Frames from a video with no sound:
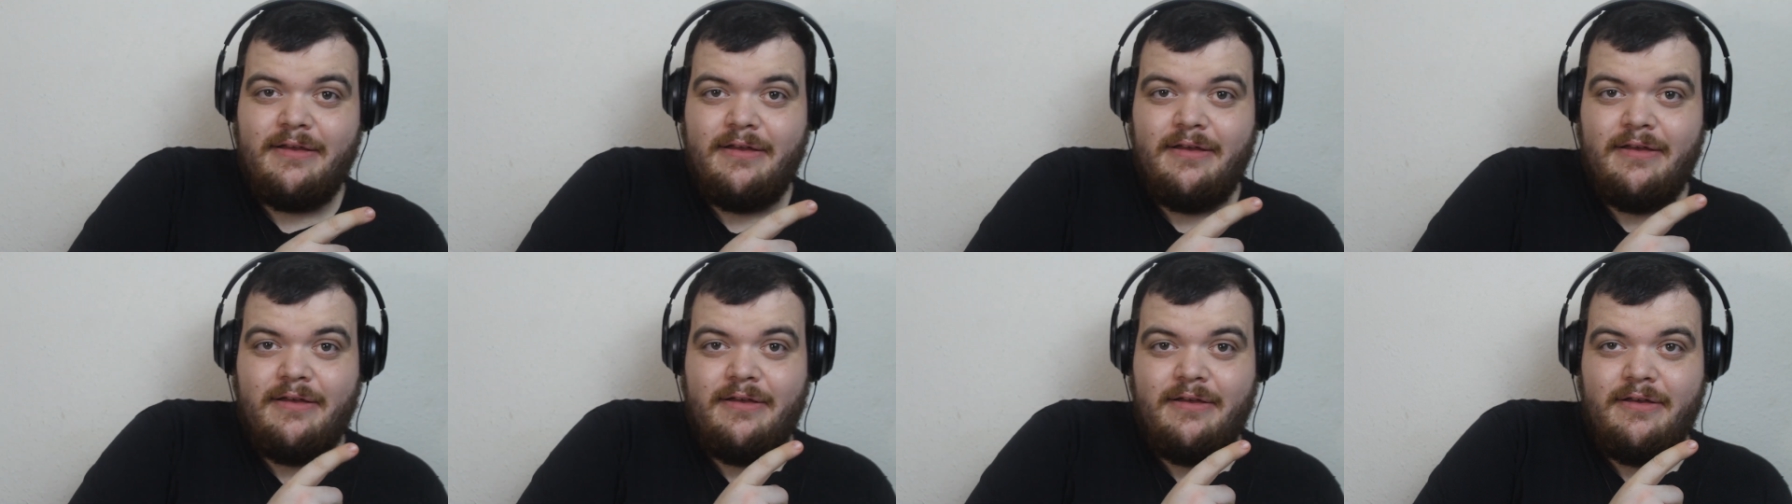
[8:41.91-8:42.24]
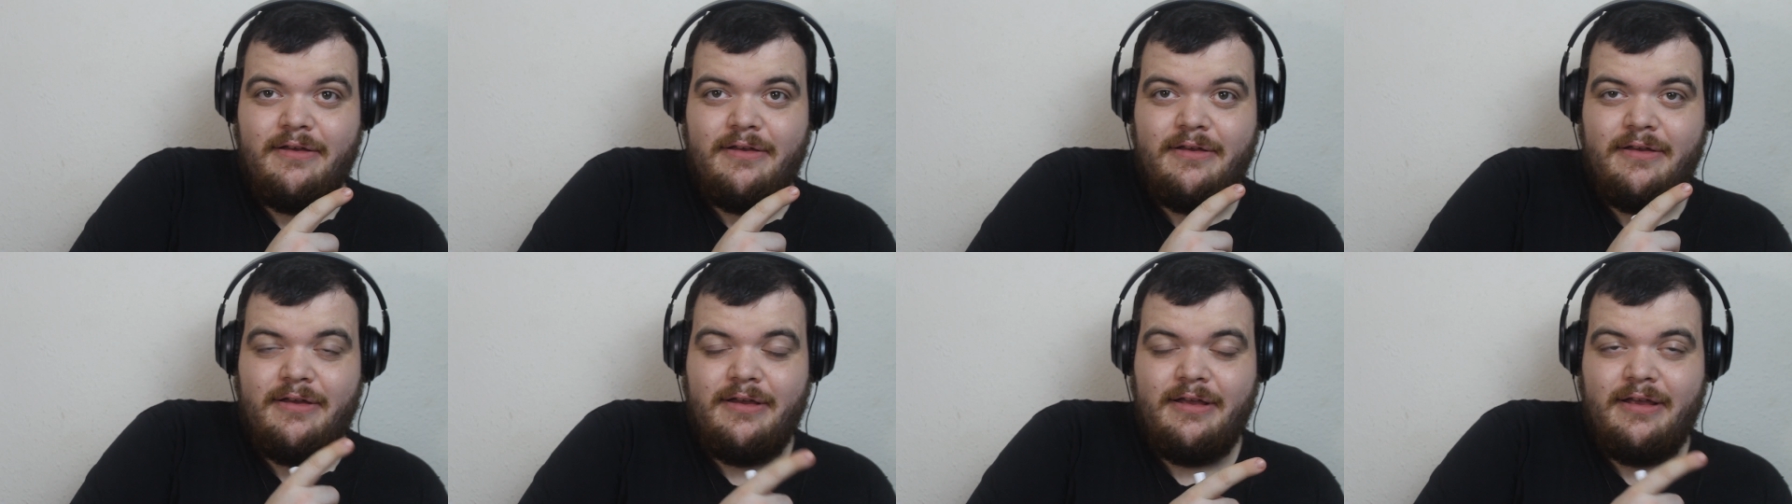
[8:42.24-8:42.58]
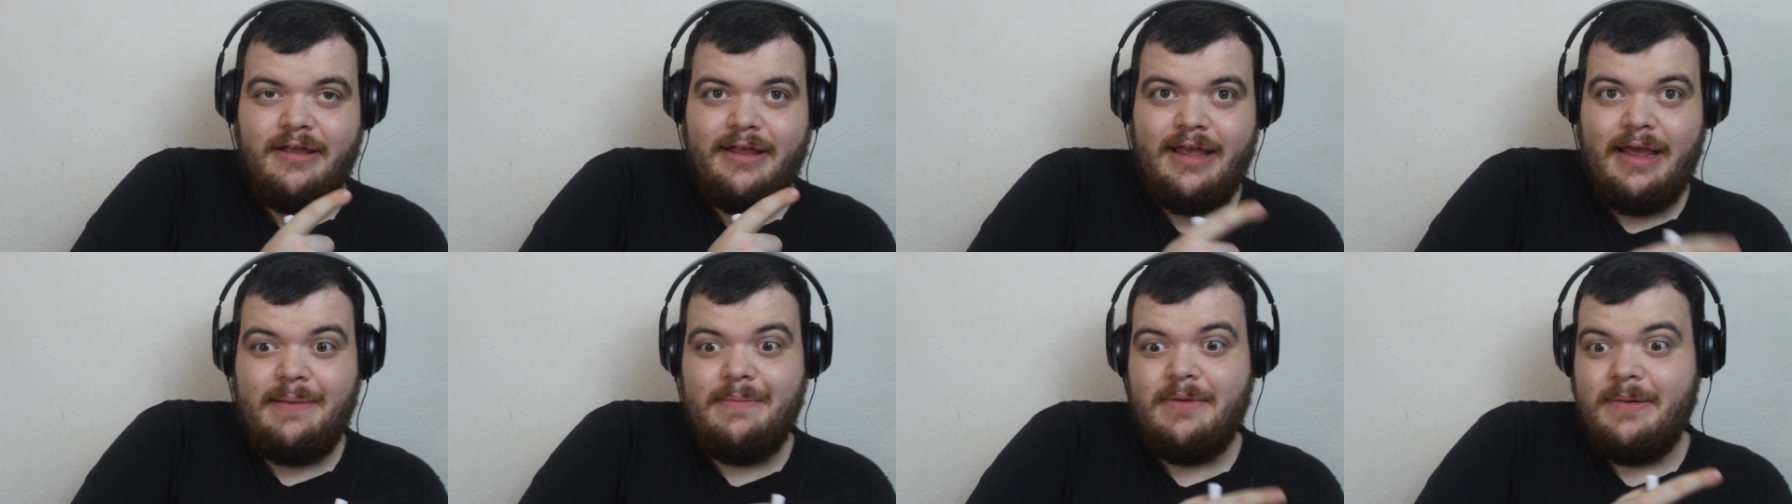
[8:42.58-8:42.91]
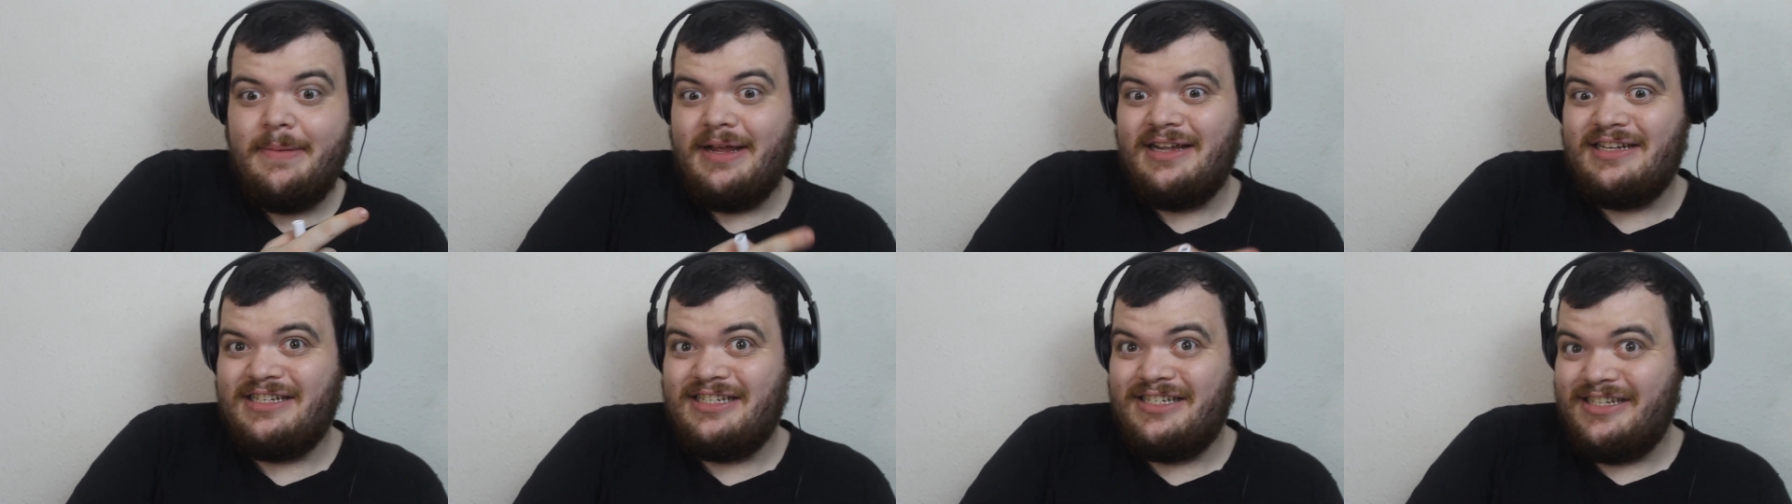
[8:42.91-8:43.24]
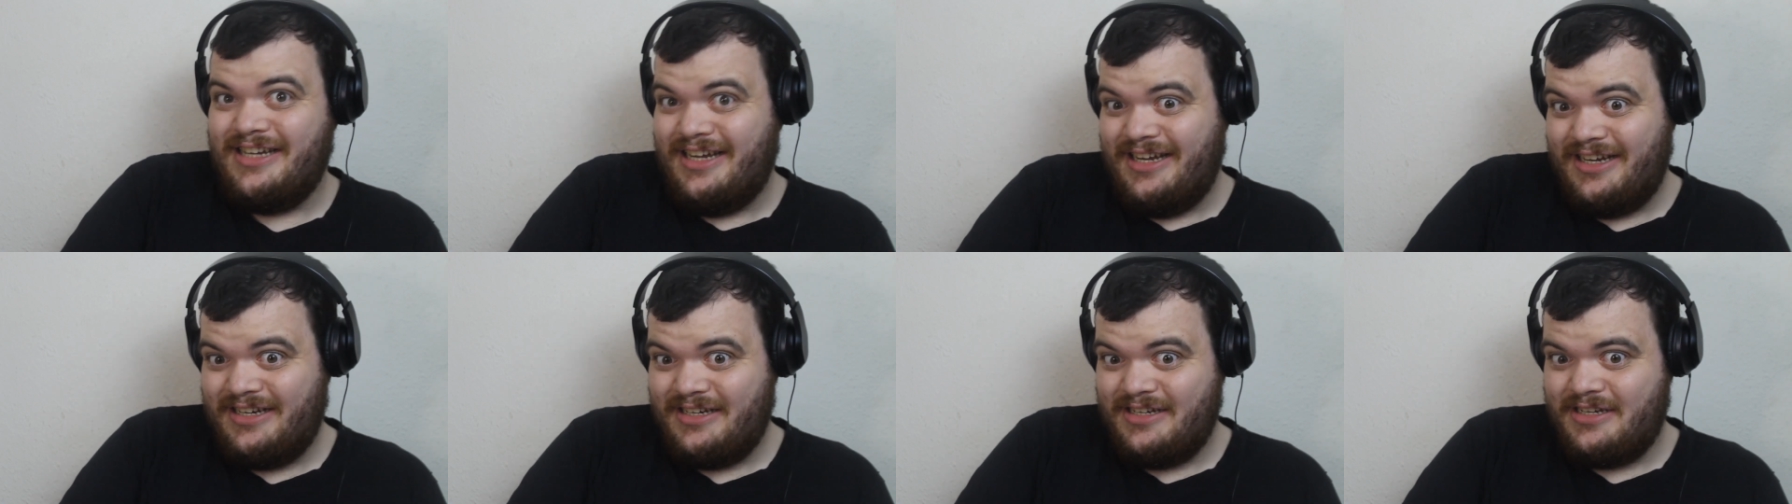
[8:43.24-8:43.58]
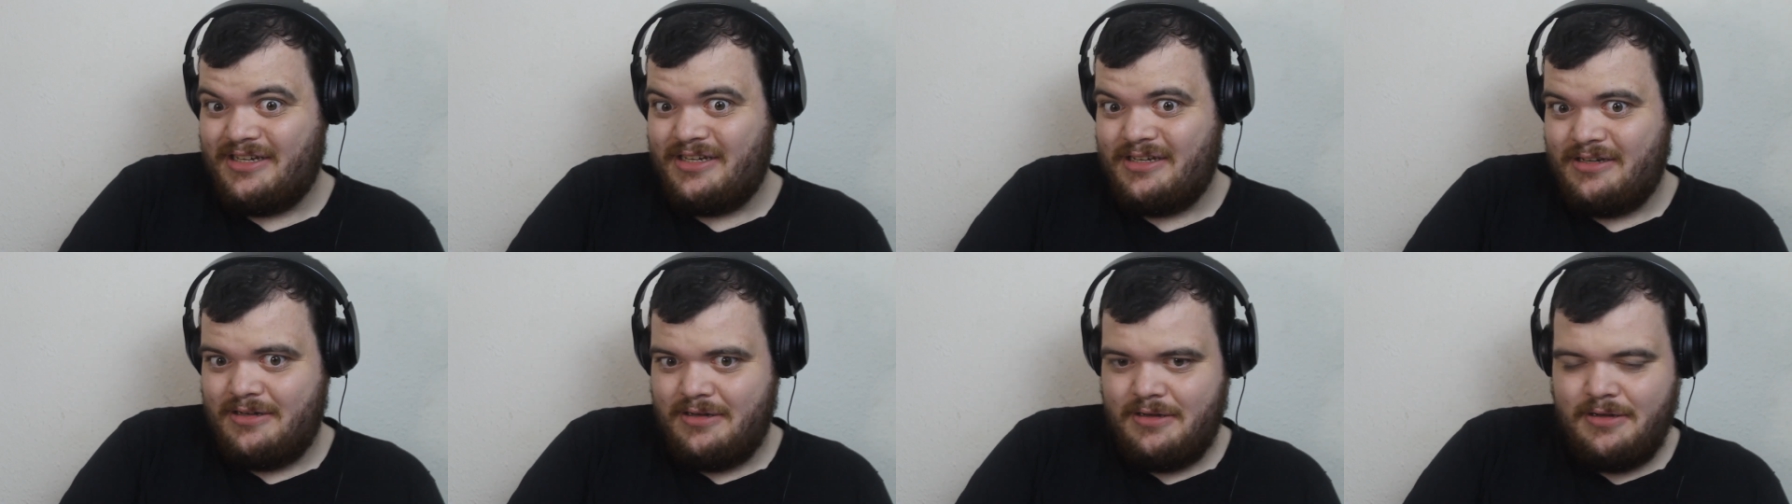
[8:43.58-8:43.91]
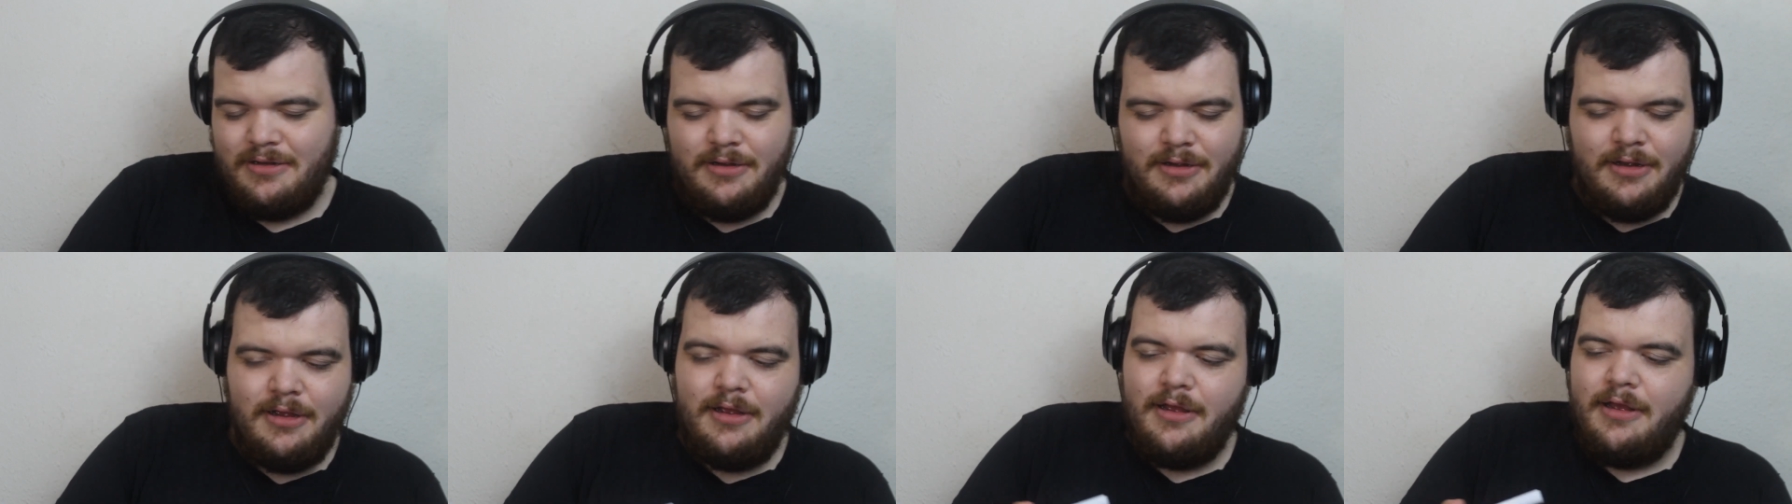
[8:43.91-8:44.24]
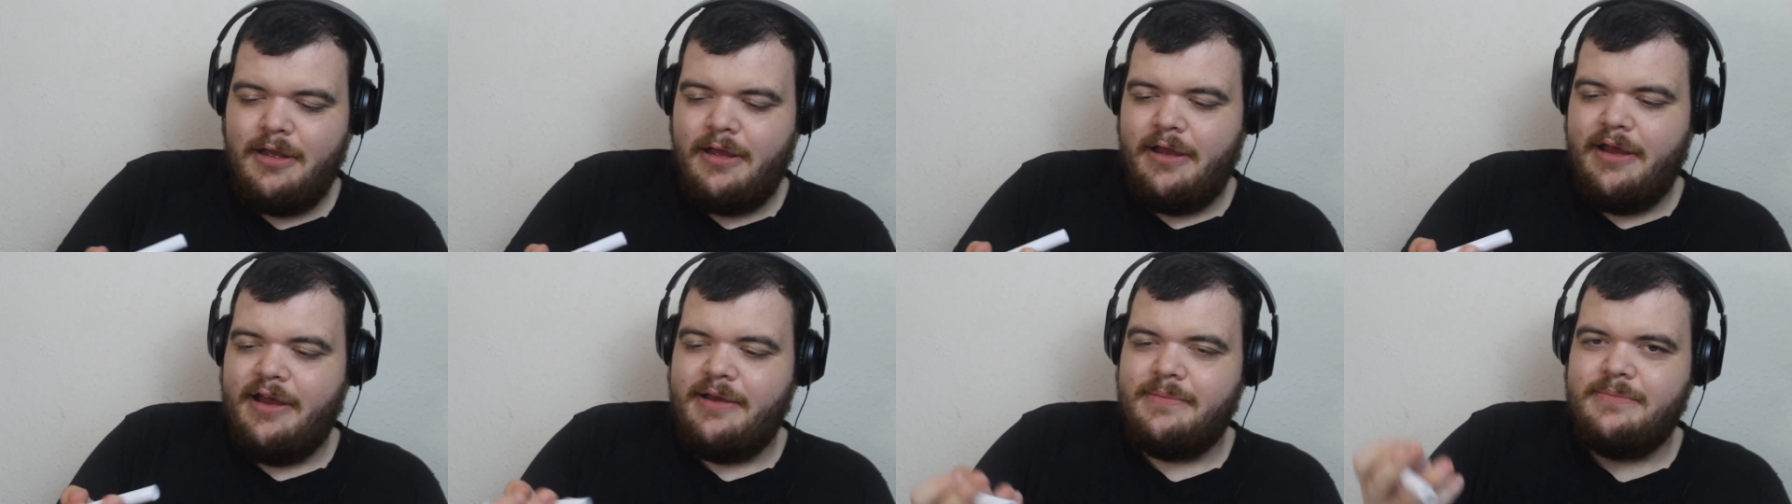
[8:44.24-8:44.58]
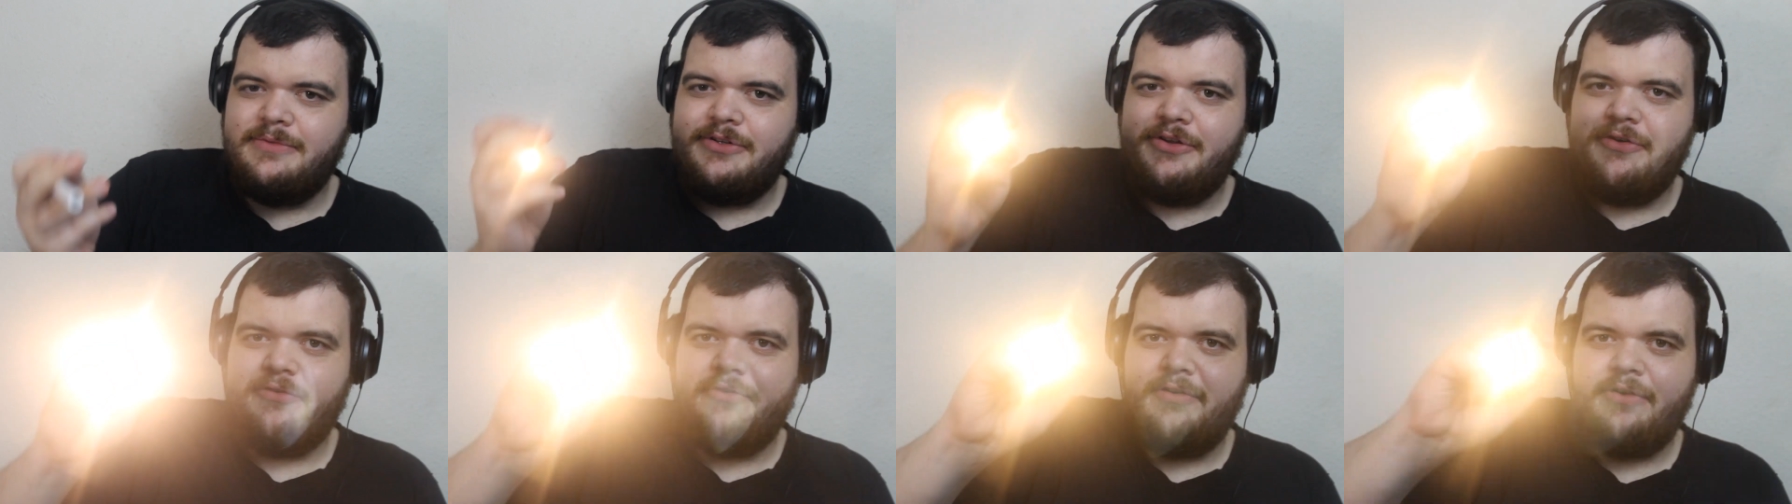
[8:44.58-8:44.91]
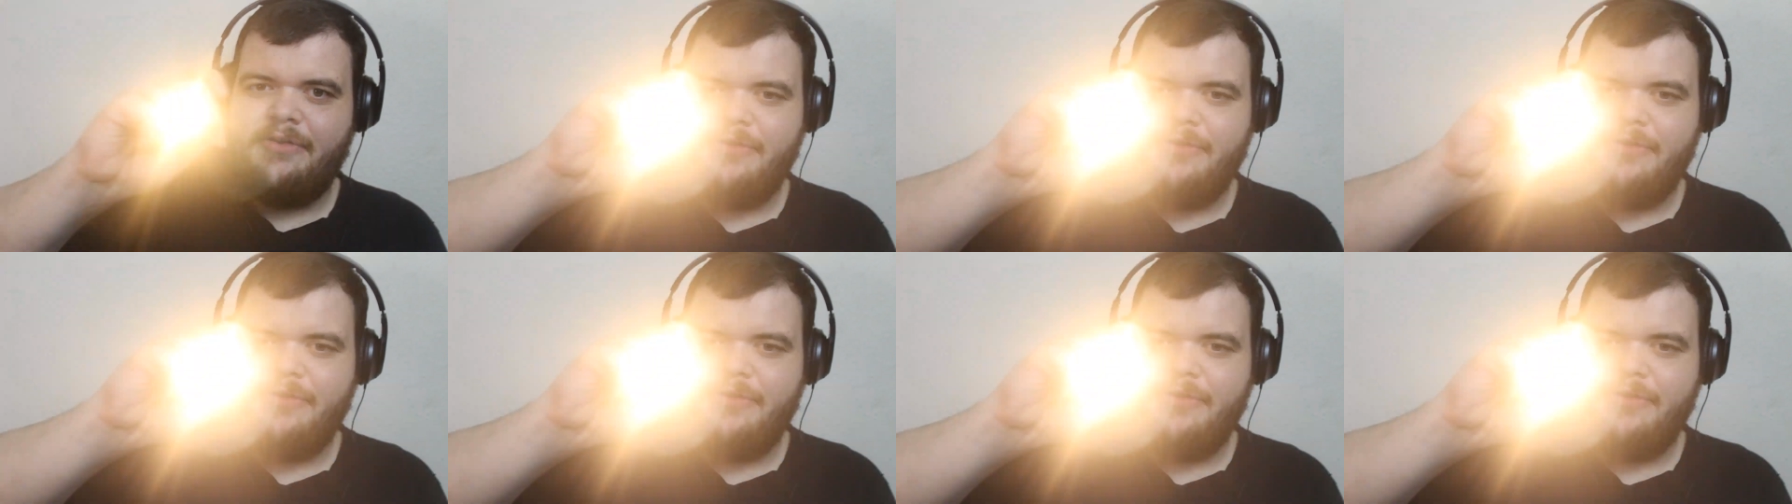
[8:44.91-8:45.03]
Uh, it came in a pack of six, um, so I've got